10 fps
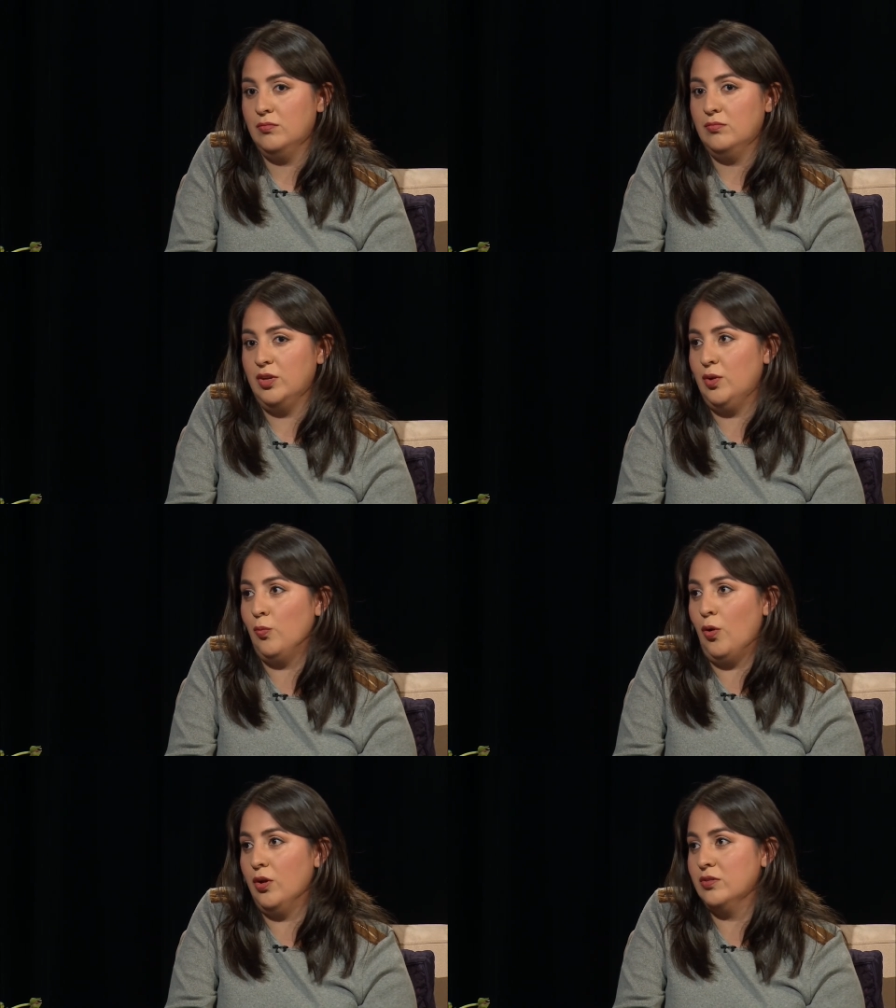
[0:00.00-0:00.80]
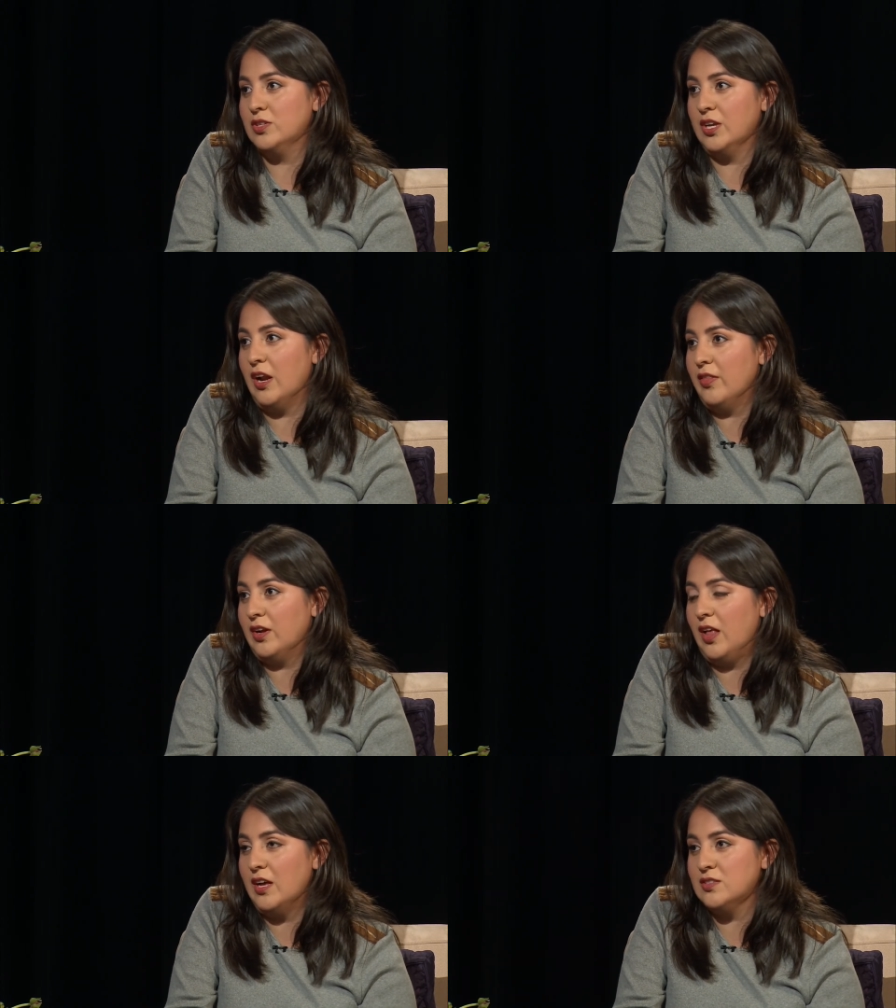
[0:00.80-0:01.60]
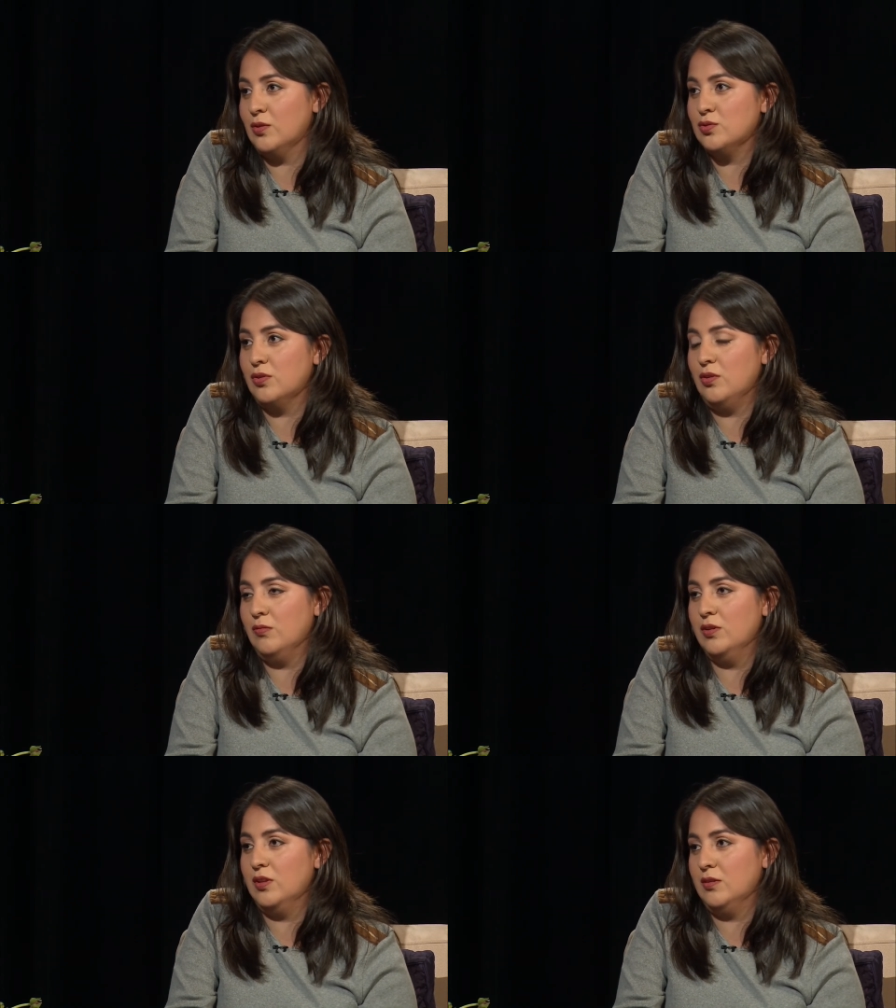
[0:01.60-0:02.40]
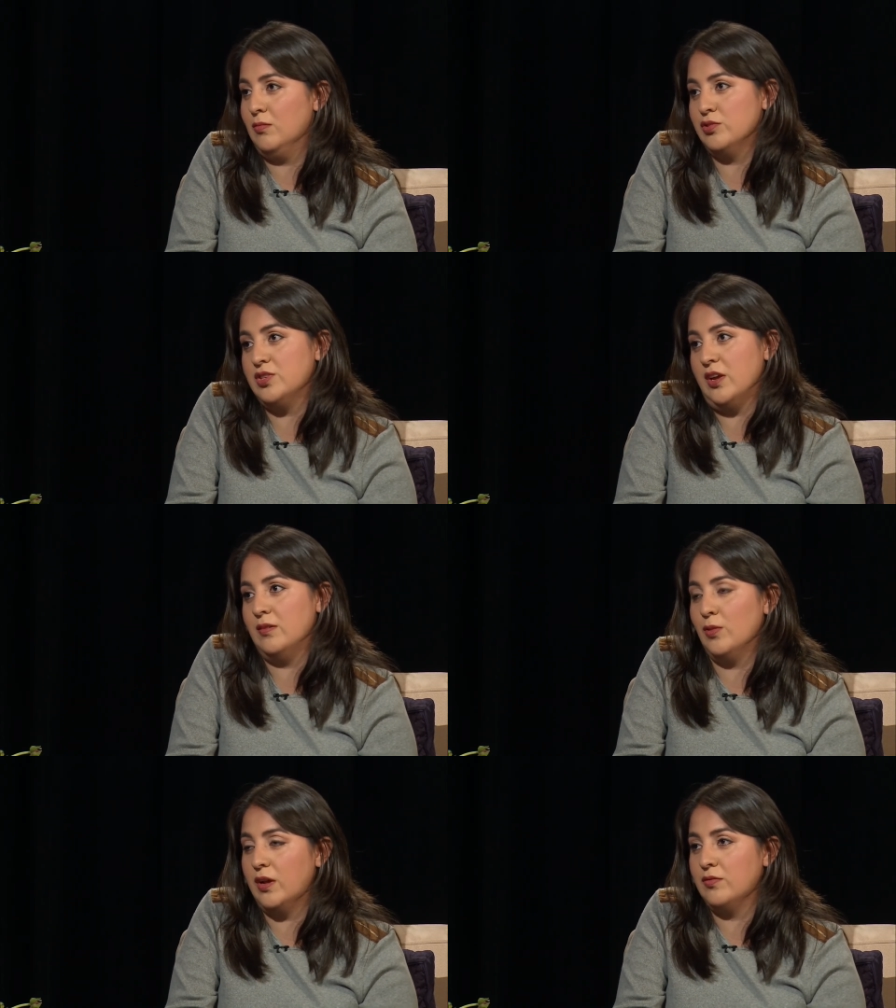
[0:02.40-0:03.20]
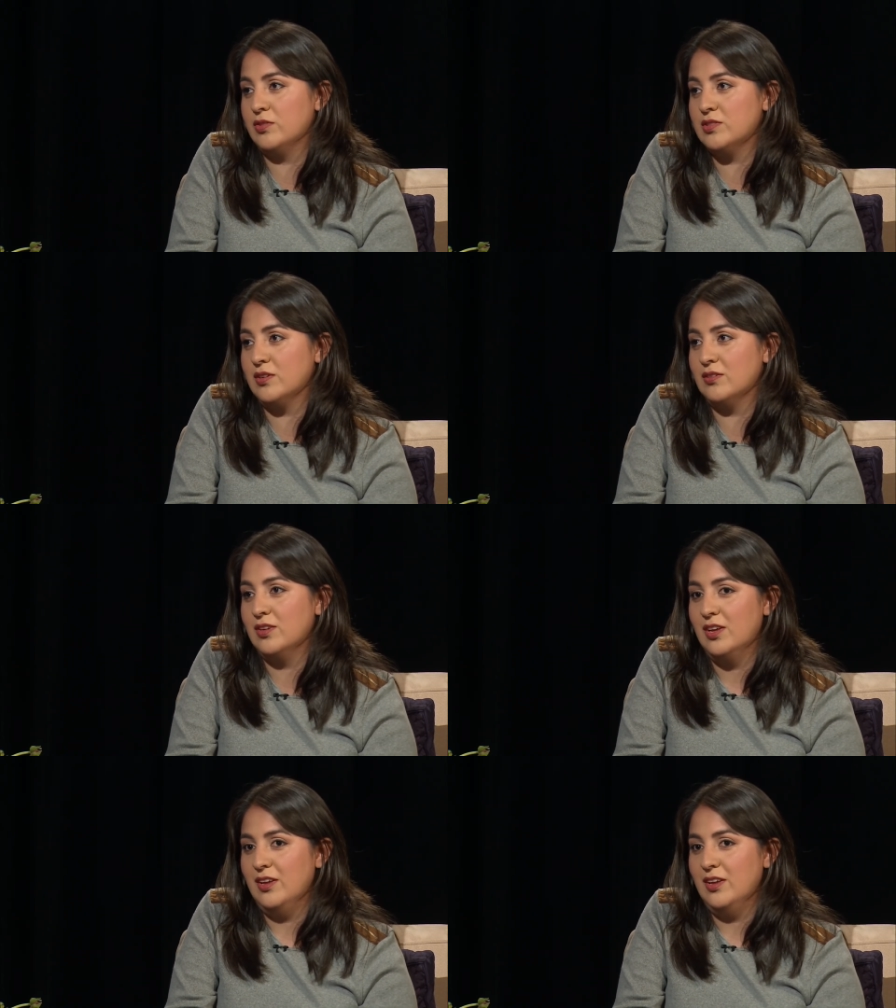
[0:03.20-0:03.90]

like want to get out of that class and go to a new one, like we'll sign whatever. So wow, they